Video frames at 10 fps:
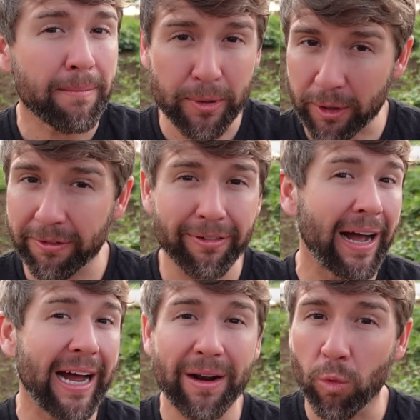
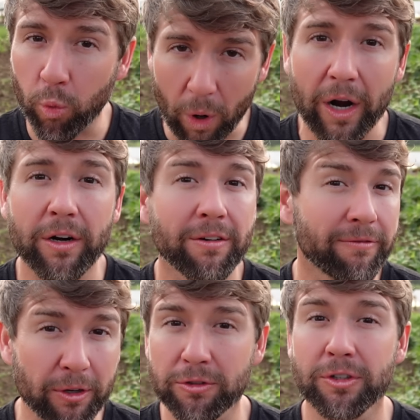purified water
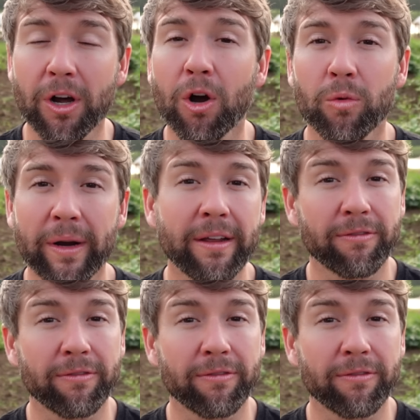filtered already